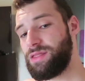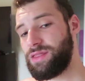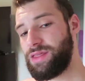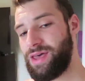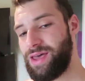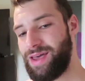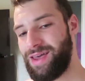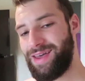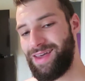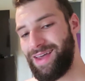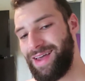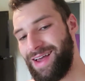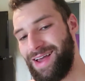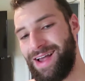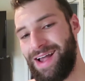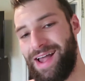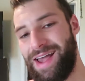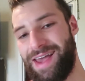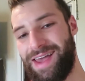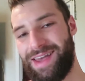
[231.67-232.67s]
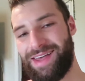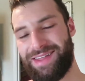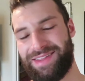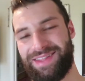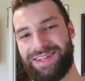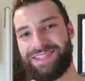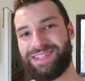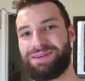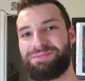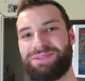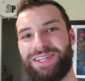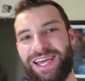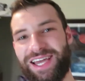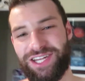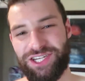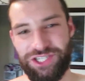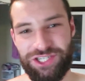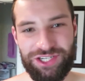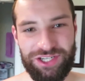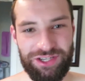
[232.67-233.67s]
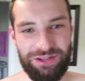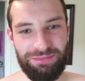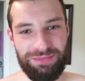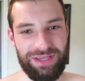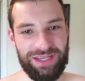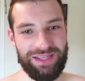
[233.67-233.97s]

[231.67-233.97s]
and the temptation can